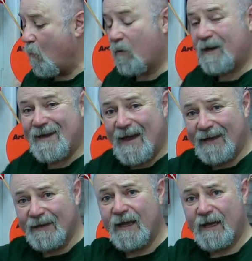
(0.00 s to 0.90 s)
What
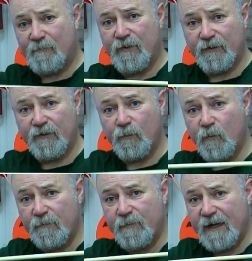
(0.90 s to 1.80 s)
can happen
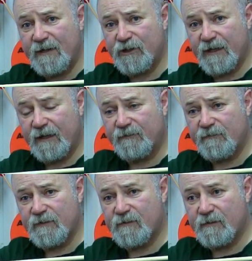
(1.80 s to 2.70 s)
with bare
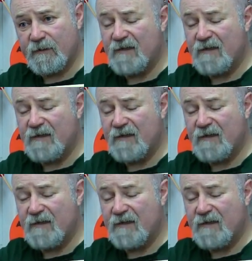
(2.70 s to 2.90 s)
shafts,